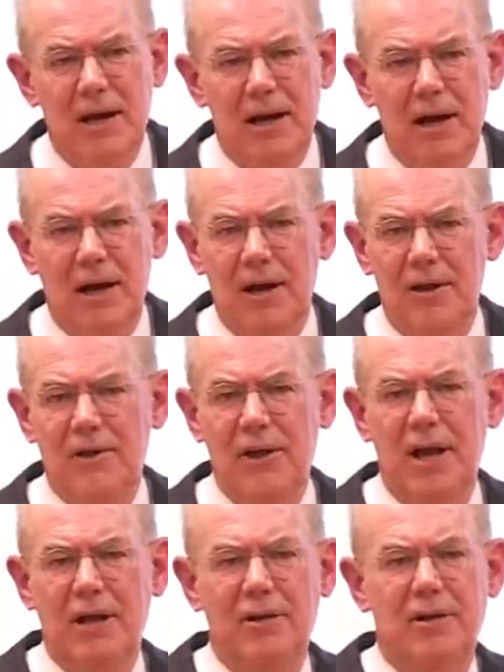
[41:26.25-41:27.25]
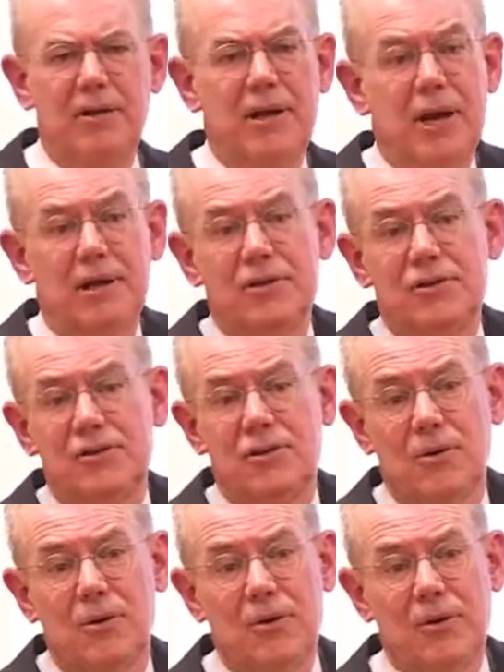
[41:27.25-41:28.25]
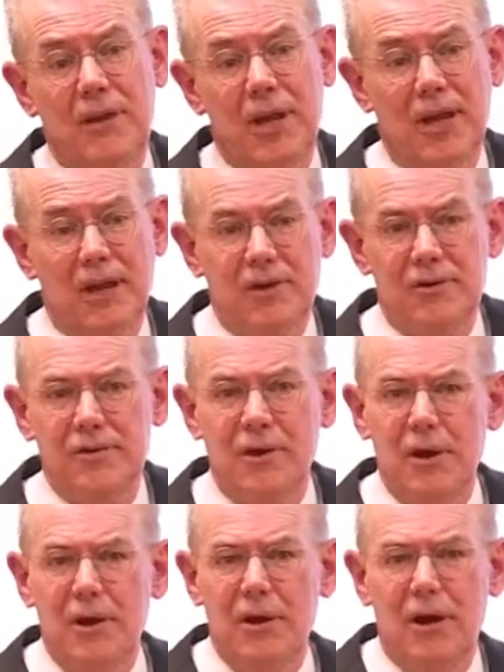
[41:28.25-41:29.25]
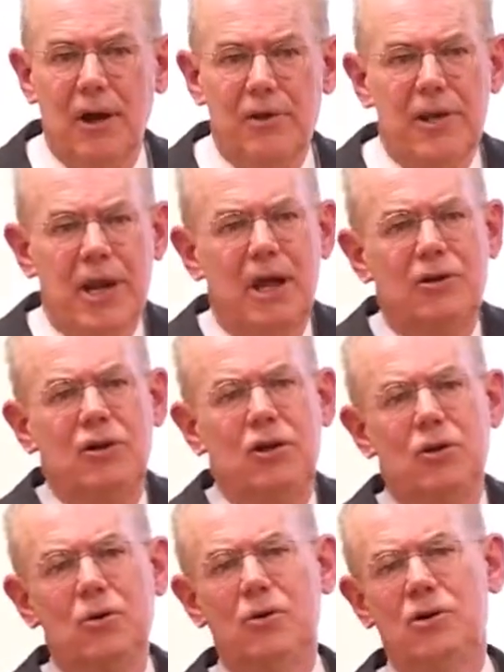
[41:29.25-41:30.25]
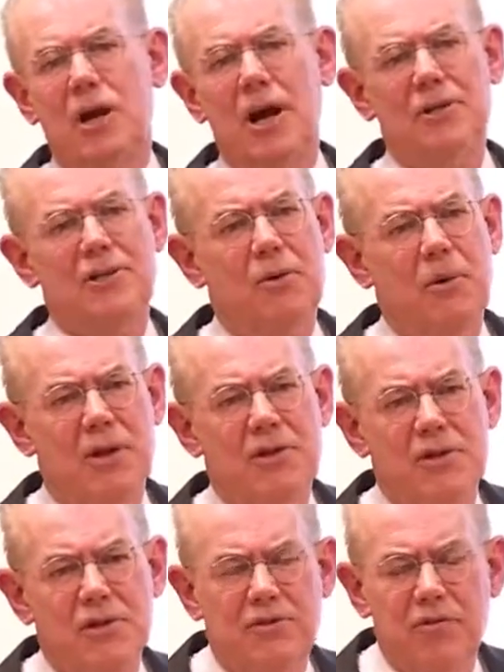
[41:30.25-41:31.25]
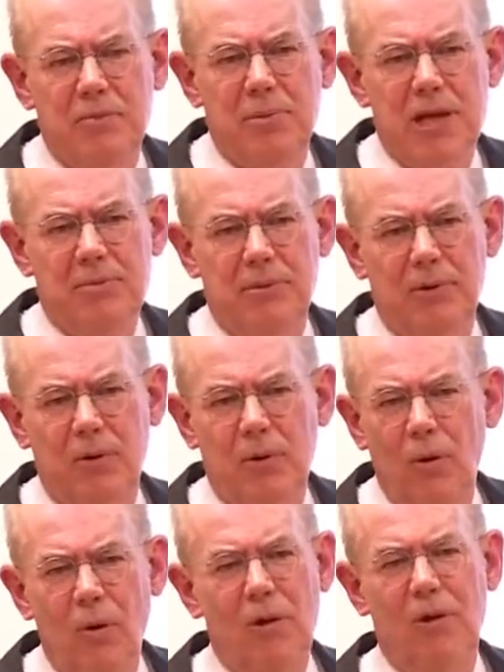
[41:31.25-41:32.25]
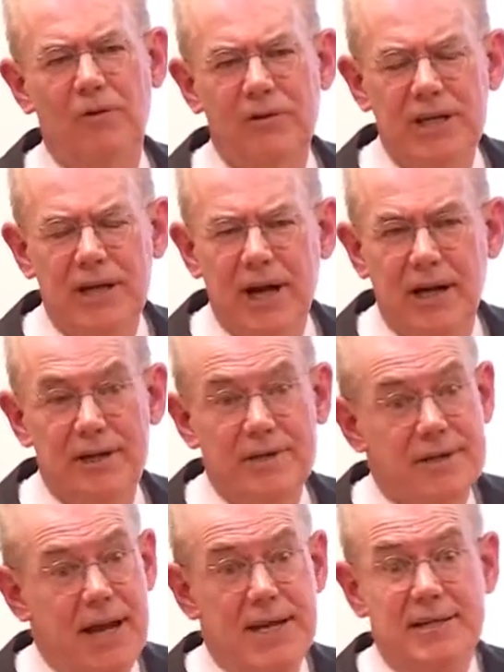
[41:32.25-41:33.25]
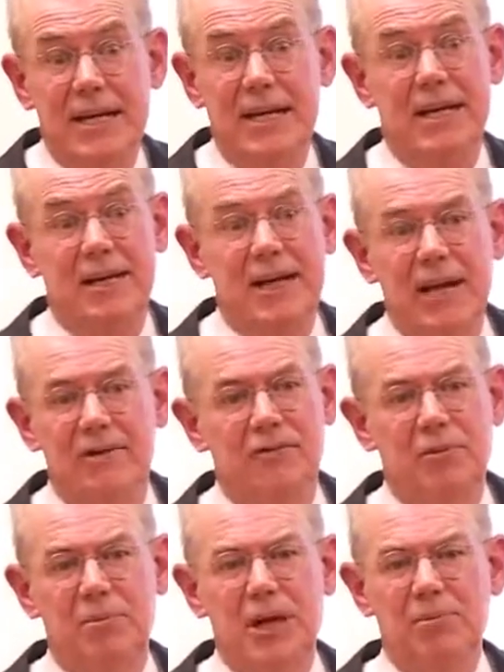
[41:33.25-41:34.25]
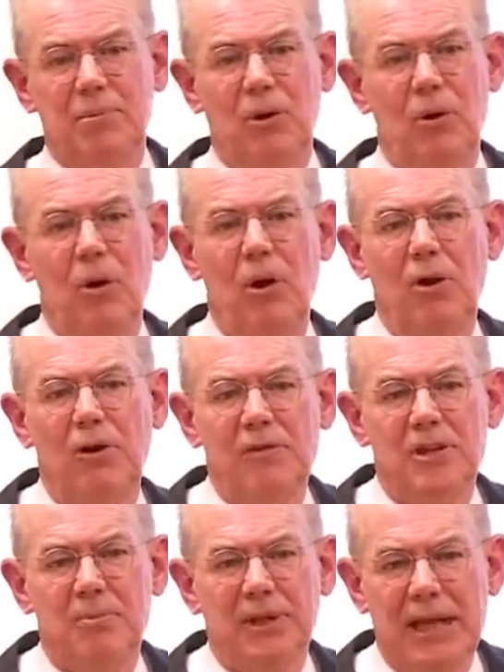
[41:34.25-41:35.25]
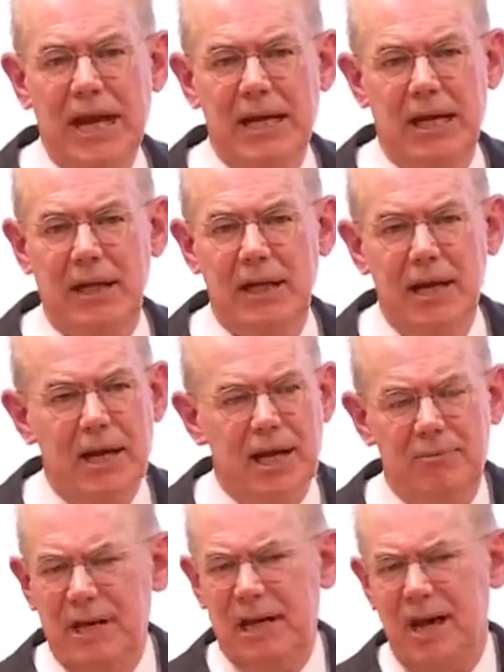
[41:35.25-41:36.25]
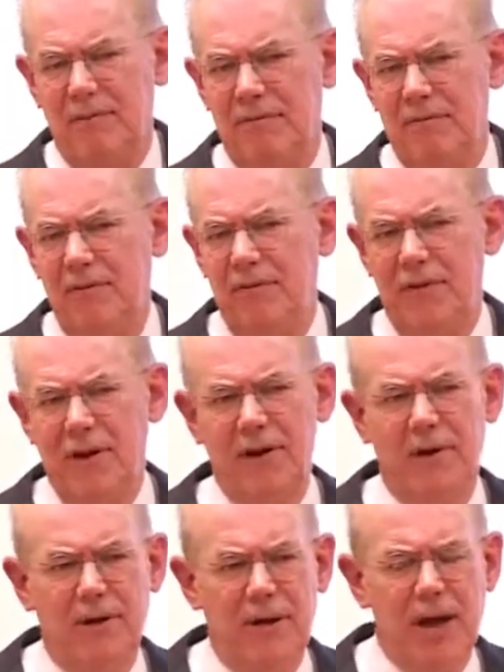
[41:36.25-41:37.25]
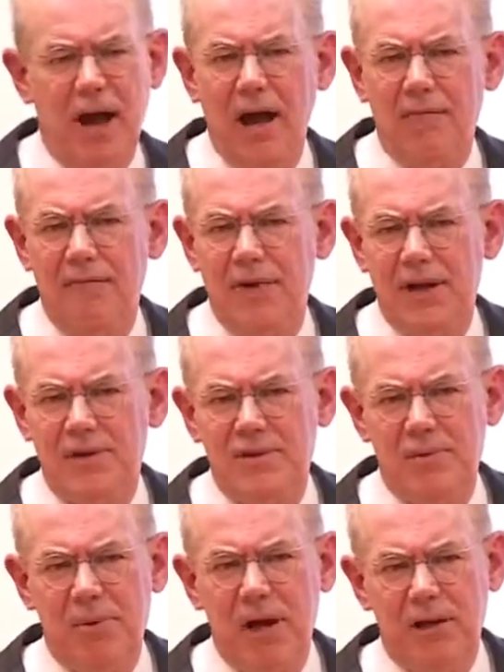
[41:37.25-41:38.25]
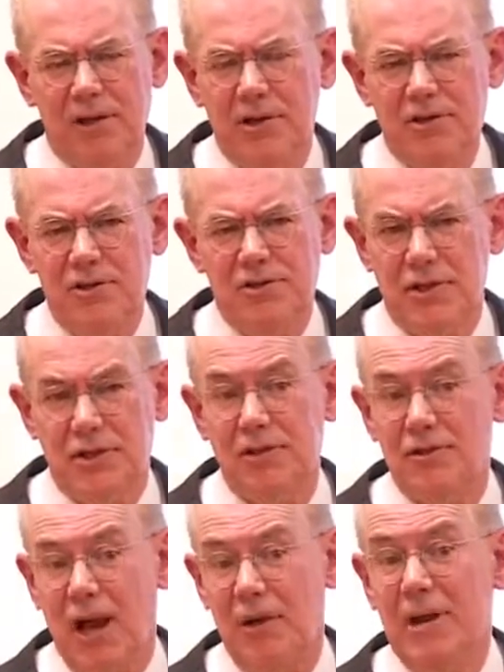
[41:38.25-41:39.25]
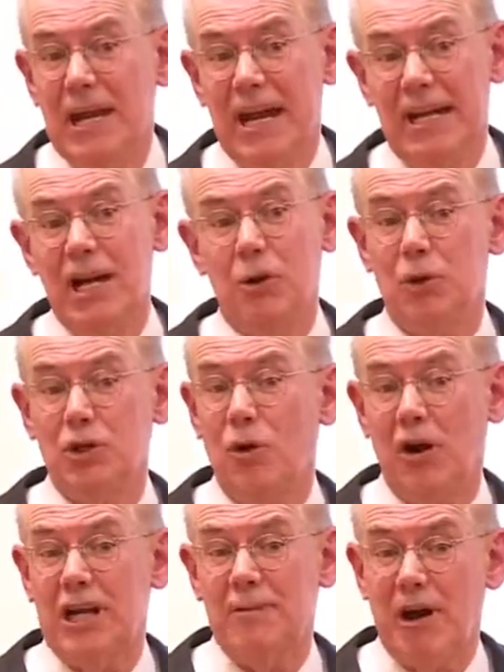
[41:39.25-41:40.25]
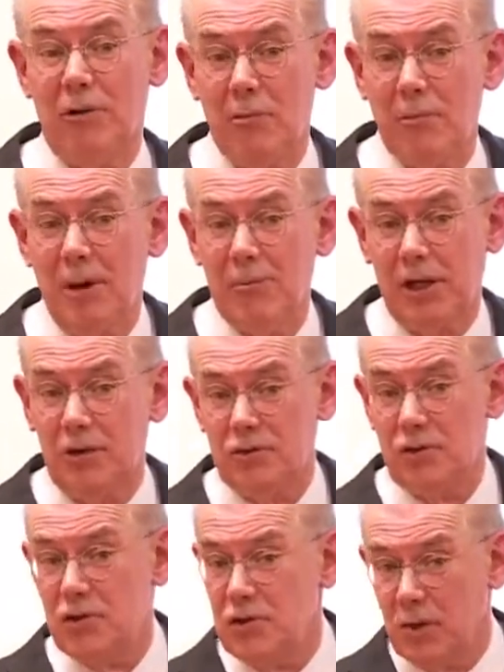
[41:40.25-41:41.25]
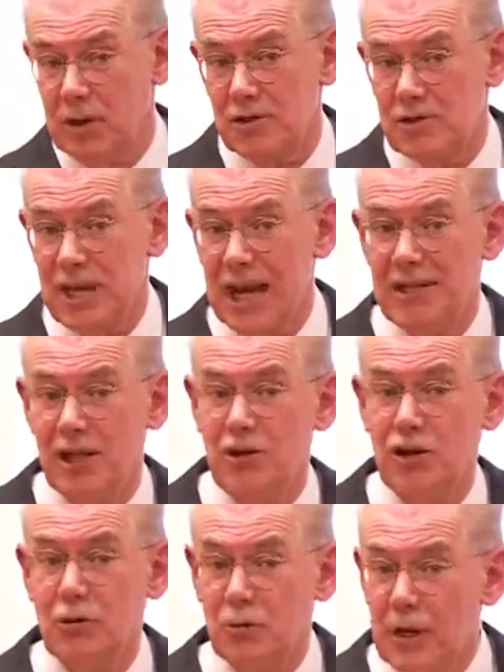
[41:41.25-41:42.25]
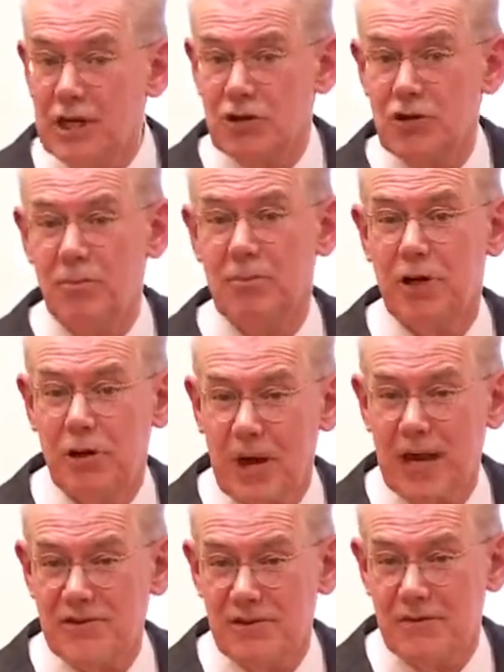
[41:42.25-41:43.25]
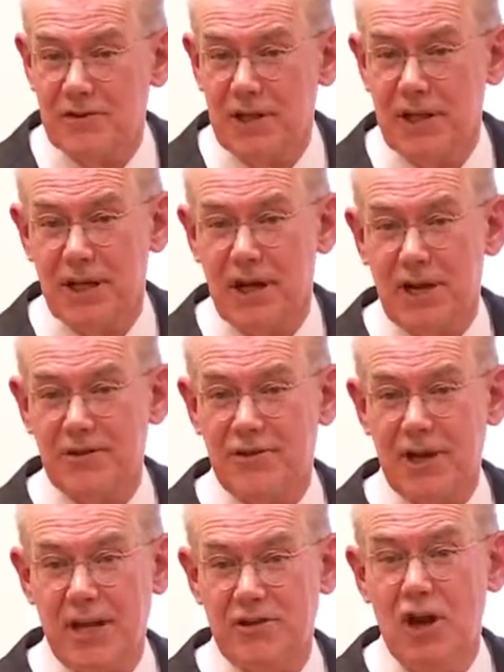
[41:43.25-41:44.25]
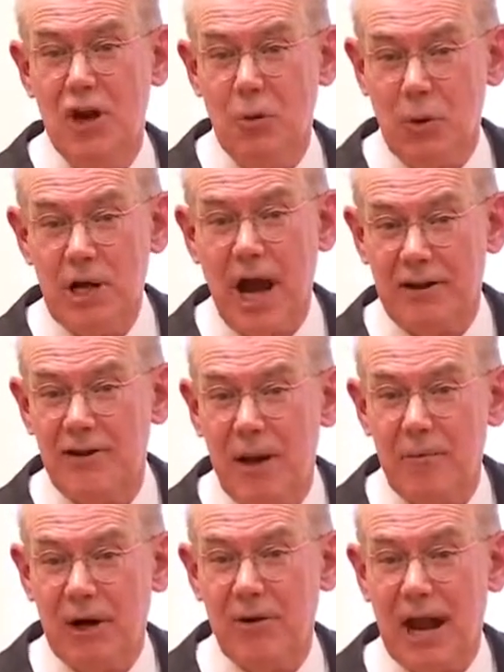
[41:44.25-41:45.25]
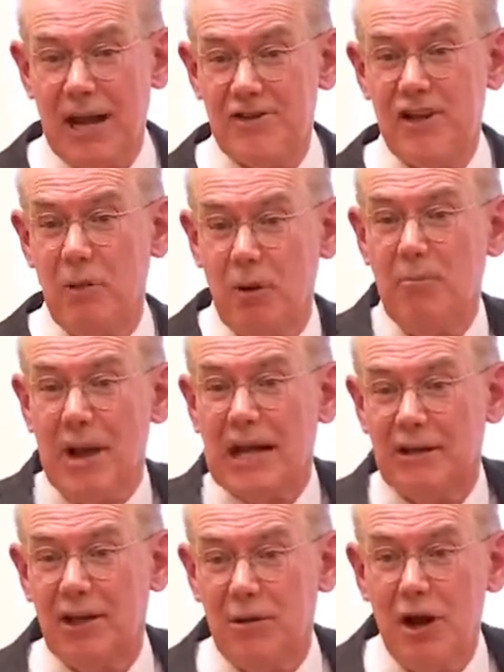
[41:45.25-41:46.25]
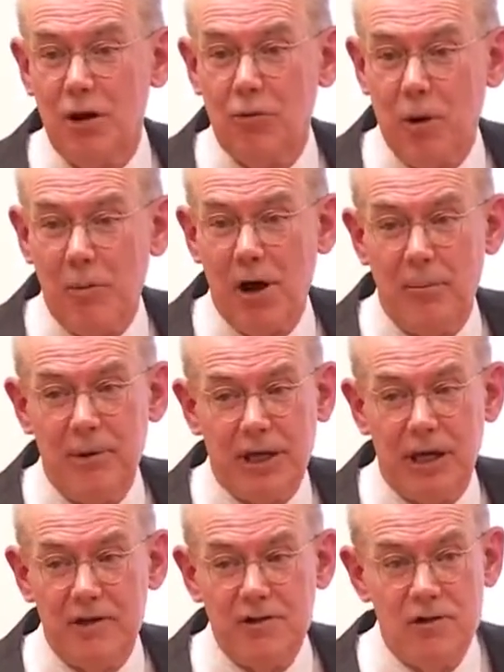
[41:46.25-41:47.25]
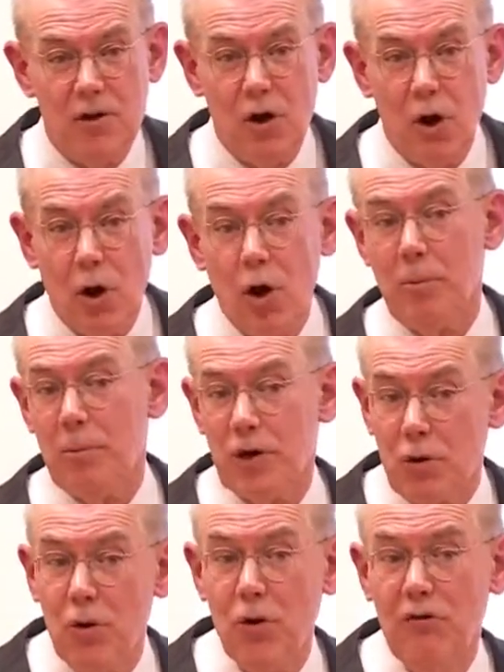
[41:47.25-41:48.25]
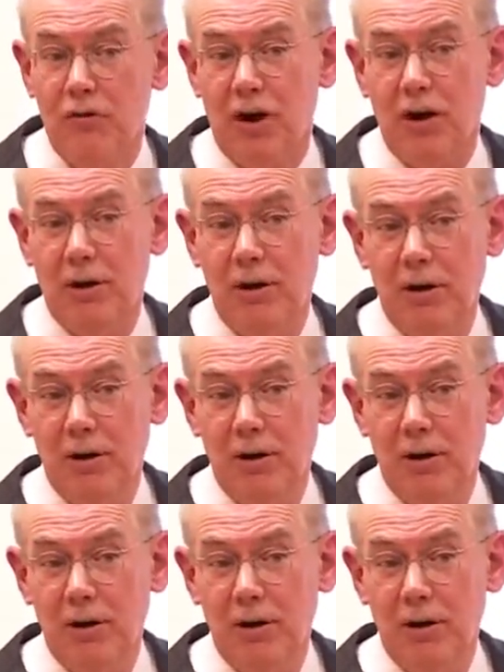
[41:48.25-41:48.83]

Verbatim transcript: uh, that did certain things uh, that had huge consequences for people all over the United States and indeed for people all over the planet. And it became very obvious to politicians at the time, and here we're talking about Republicans, because you understand that the original progressives in the United States were not Democrats, they were mainly Republicans. Herbert Hoover